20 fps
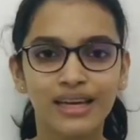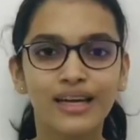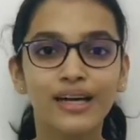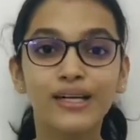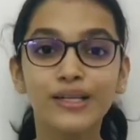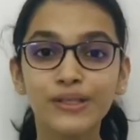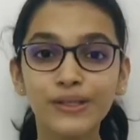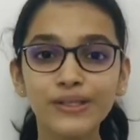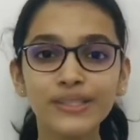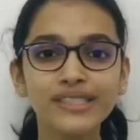
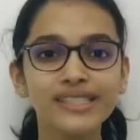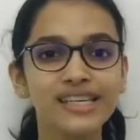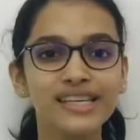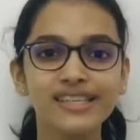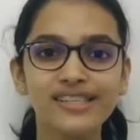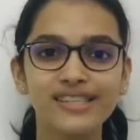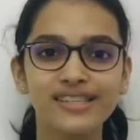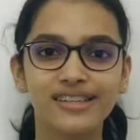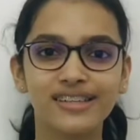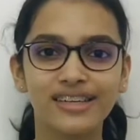A good
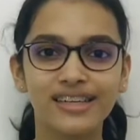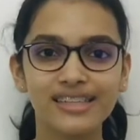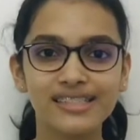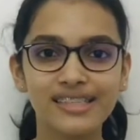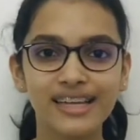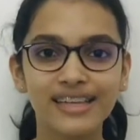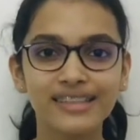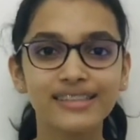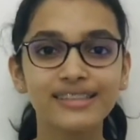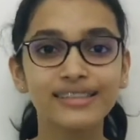teacher is
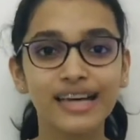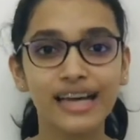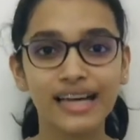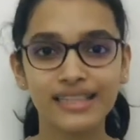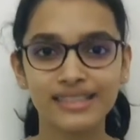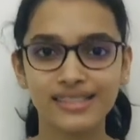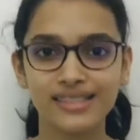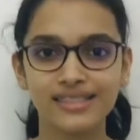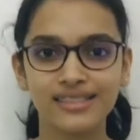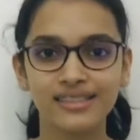like a
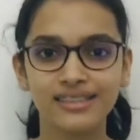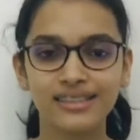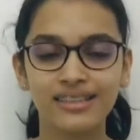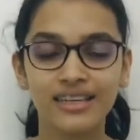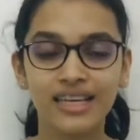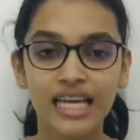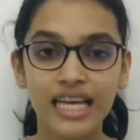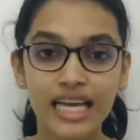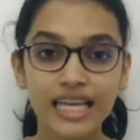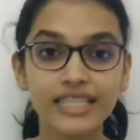candle.
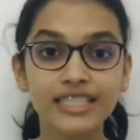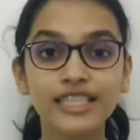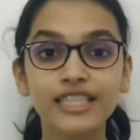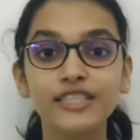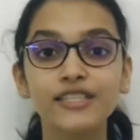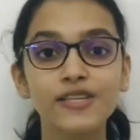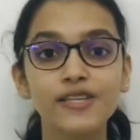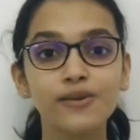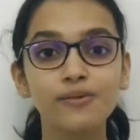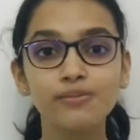It
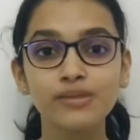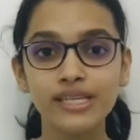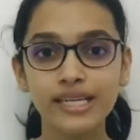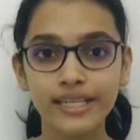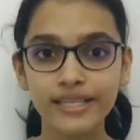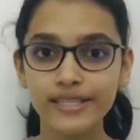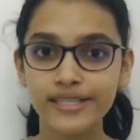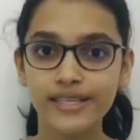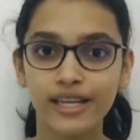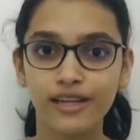consumes
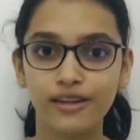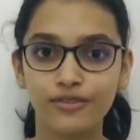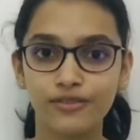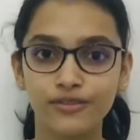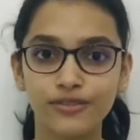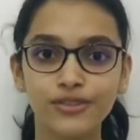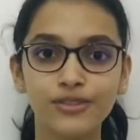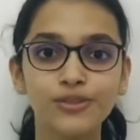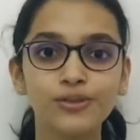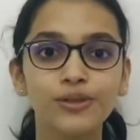itself
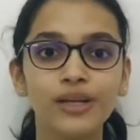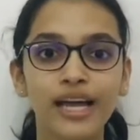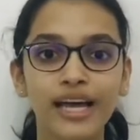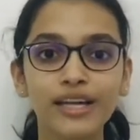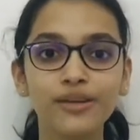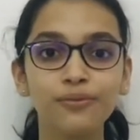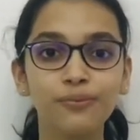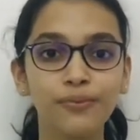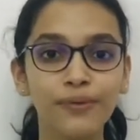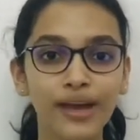to
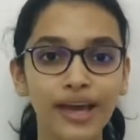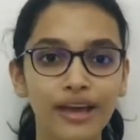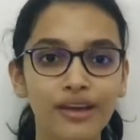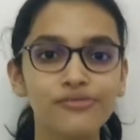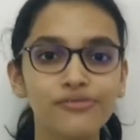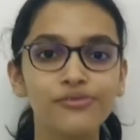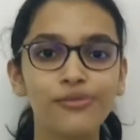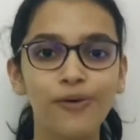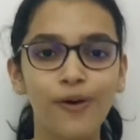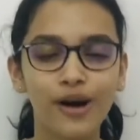light way
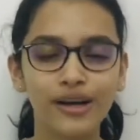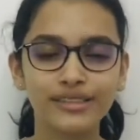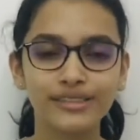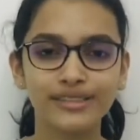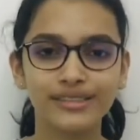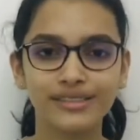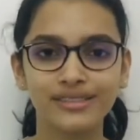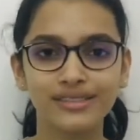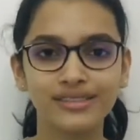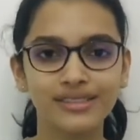for
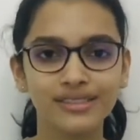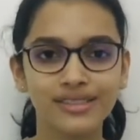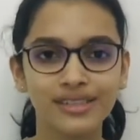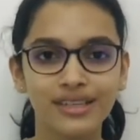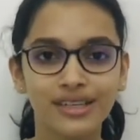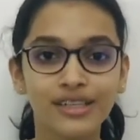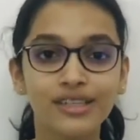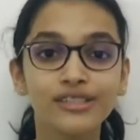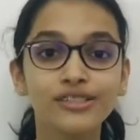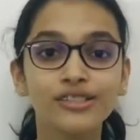others.
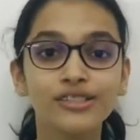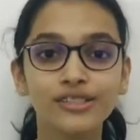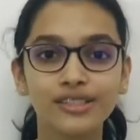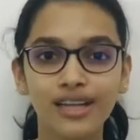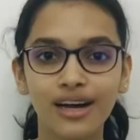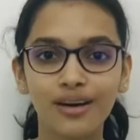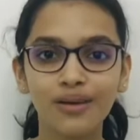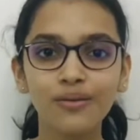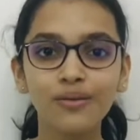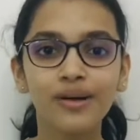So
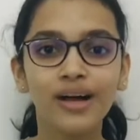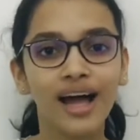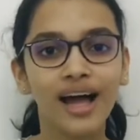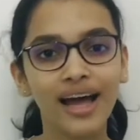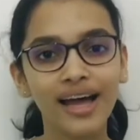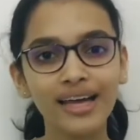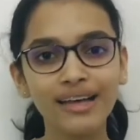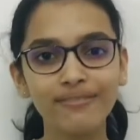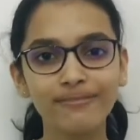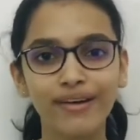now,
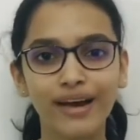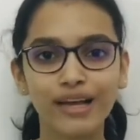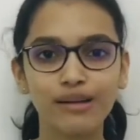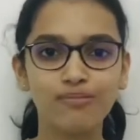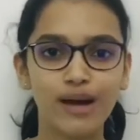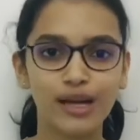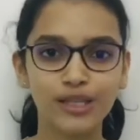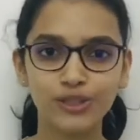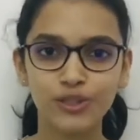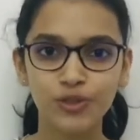I invite
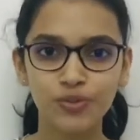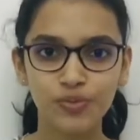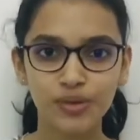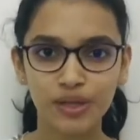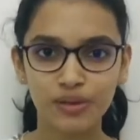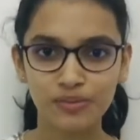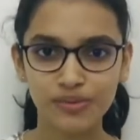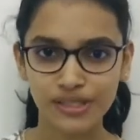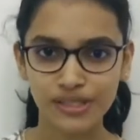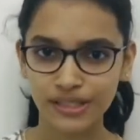Matthew
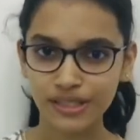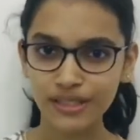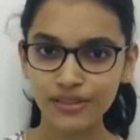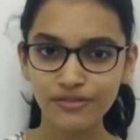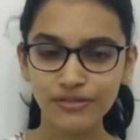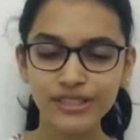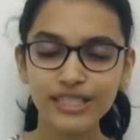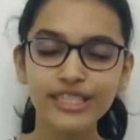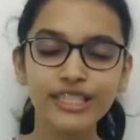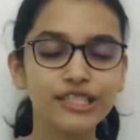Piemsa
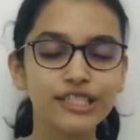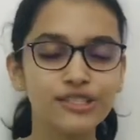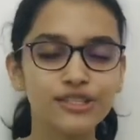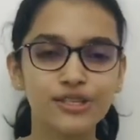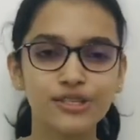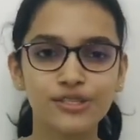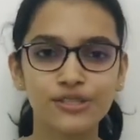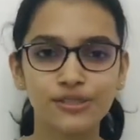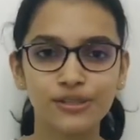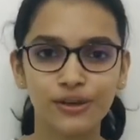for the
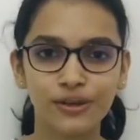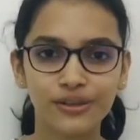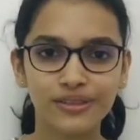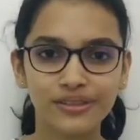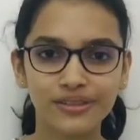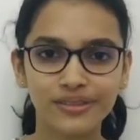teacher's talk.